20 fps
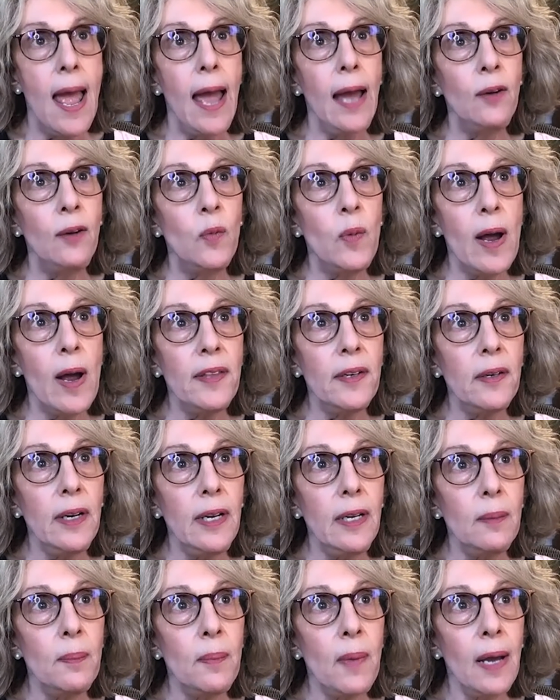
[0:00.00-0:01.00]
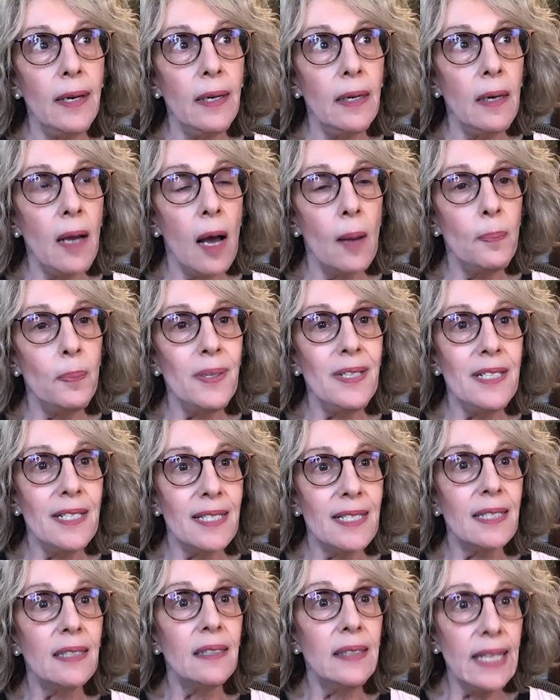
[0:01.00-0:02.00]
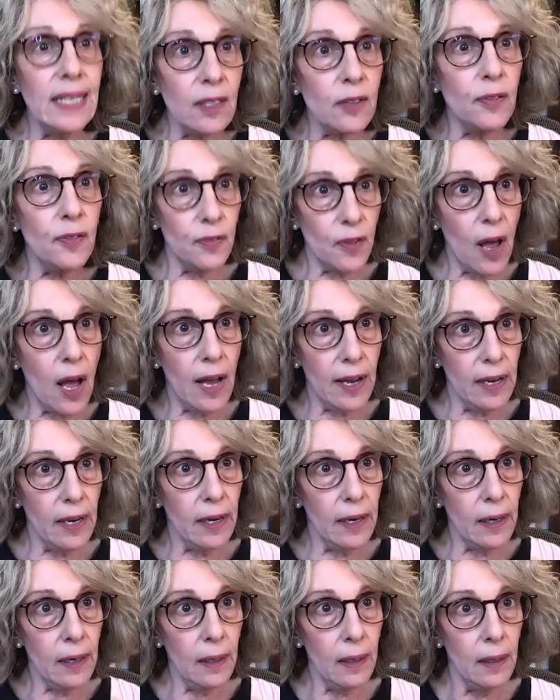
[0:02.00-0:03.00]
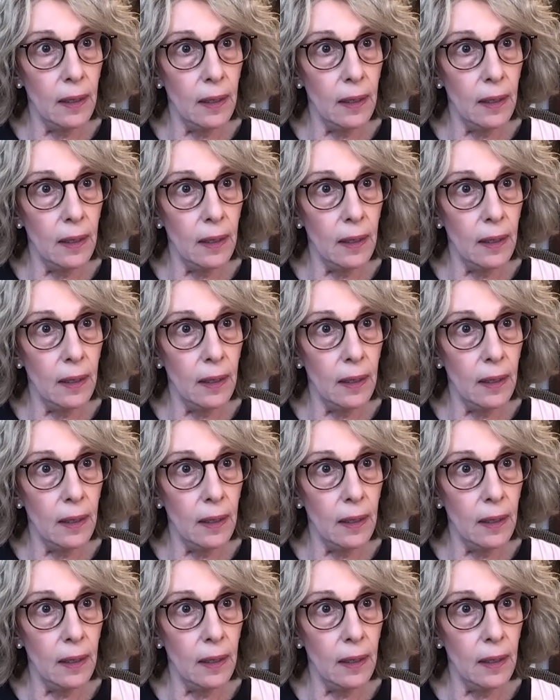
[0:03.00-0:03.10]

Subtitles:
and whether it might not be solidifying,